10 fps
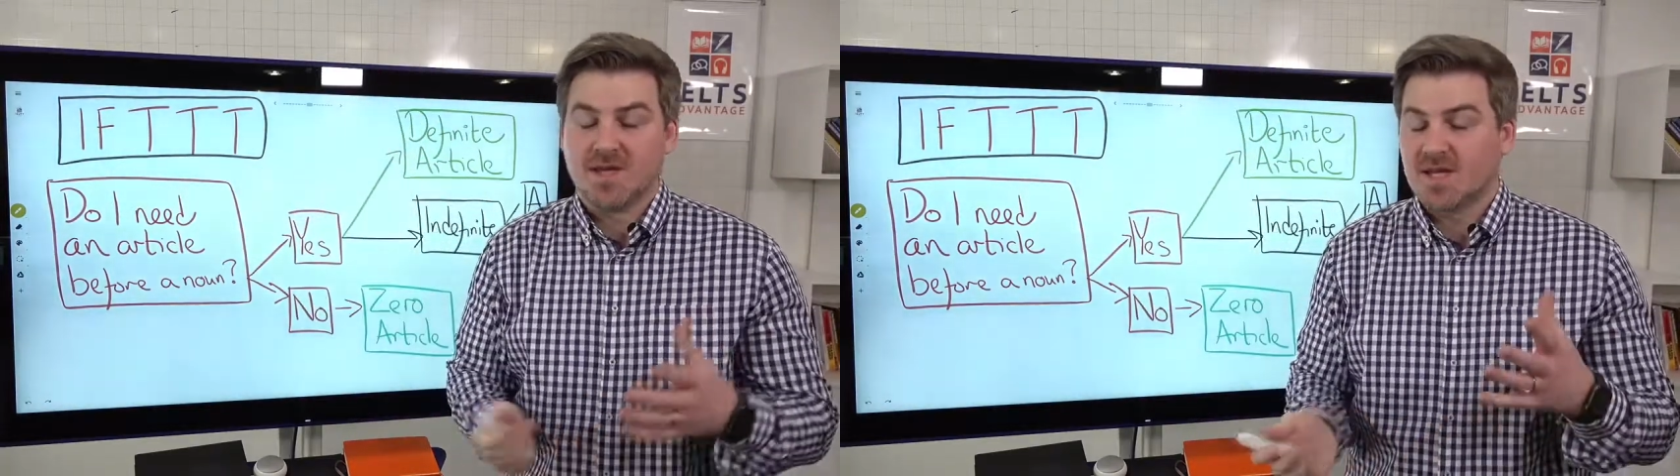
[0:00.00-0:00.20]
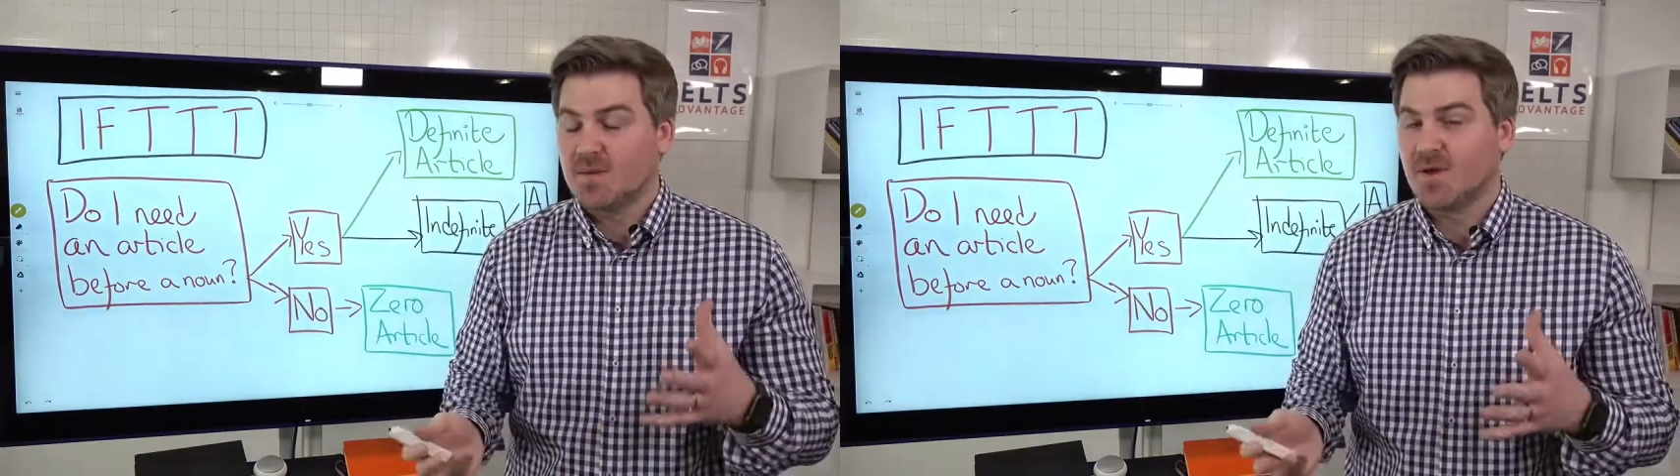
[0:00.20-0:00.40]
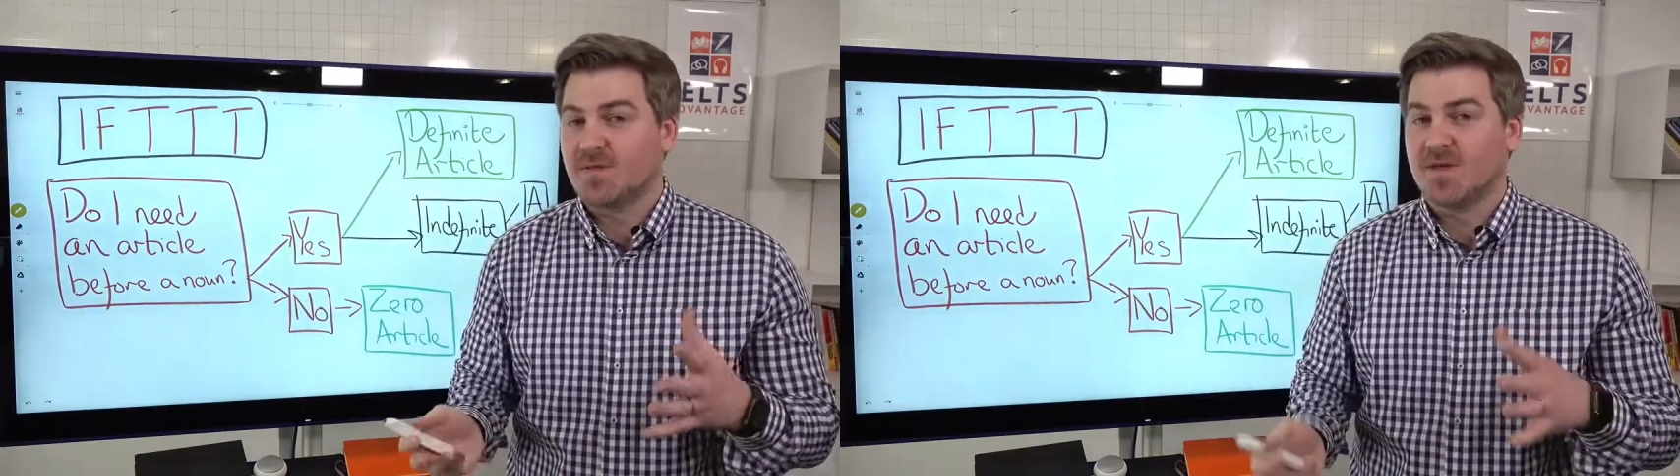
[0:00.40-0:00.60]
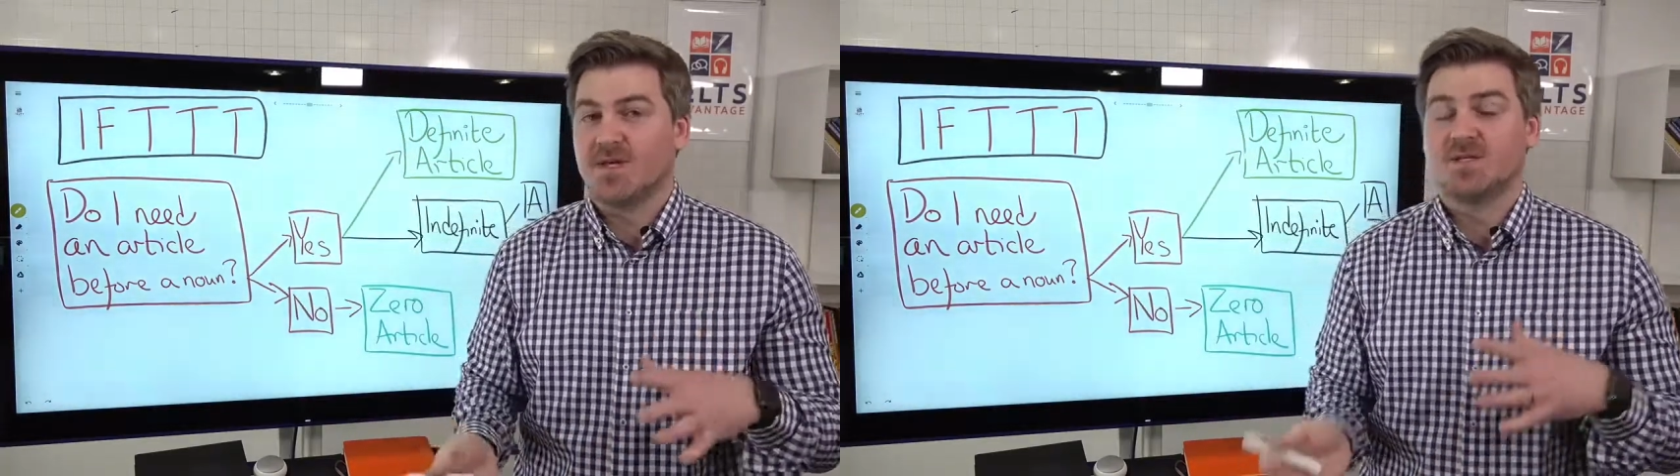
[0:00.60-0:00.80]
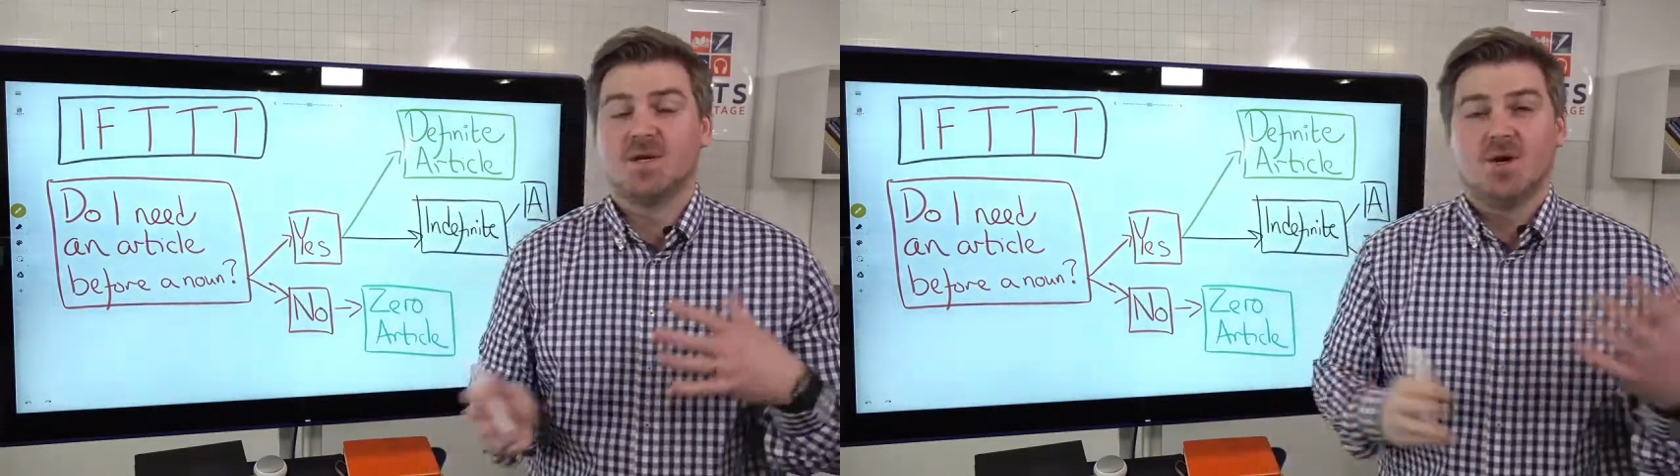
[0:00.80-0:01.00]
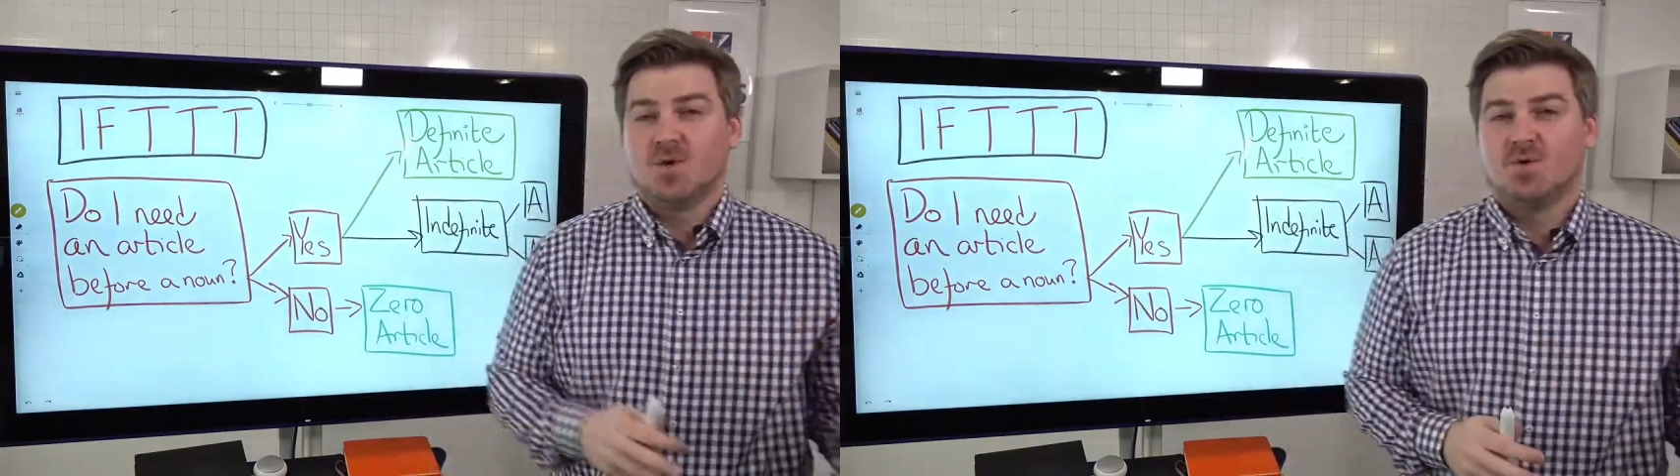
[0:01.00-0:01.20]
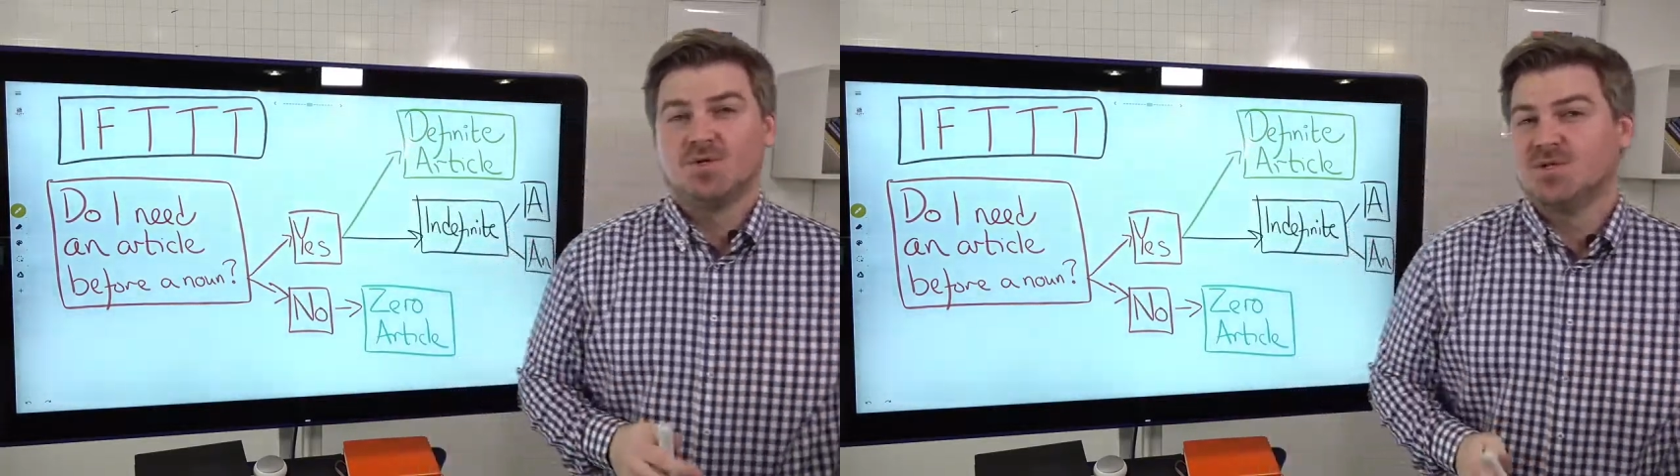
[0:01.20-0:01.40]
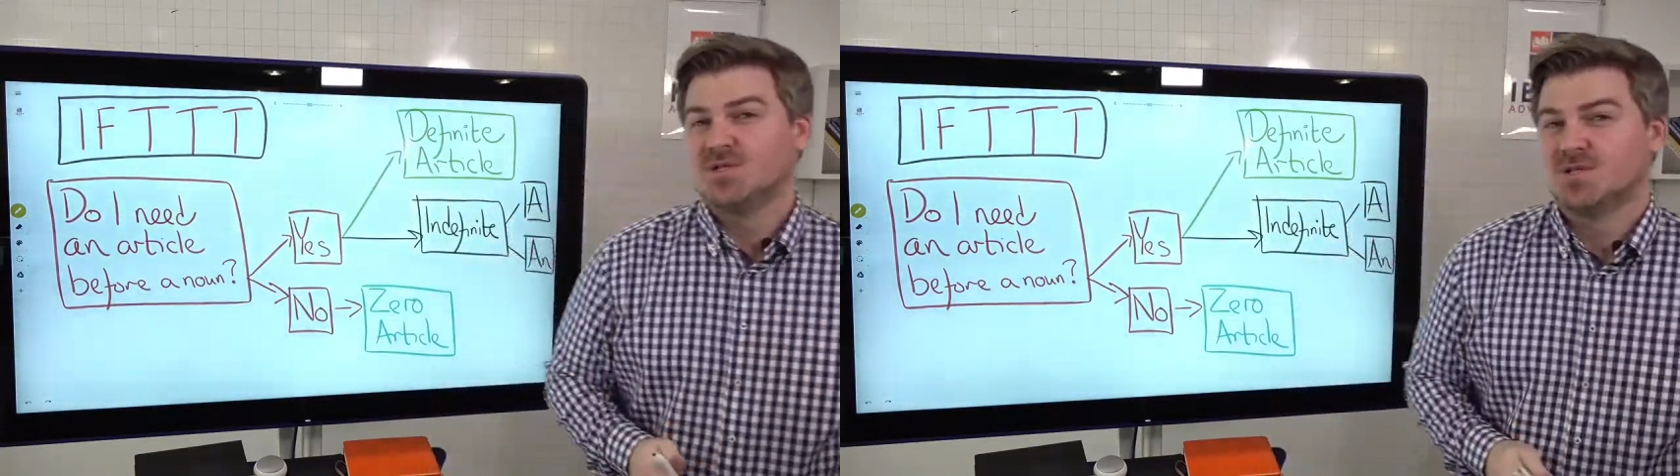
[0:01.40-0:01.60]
about things, or just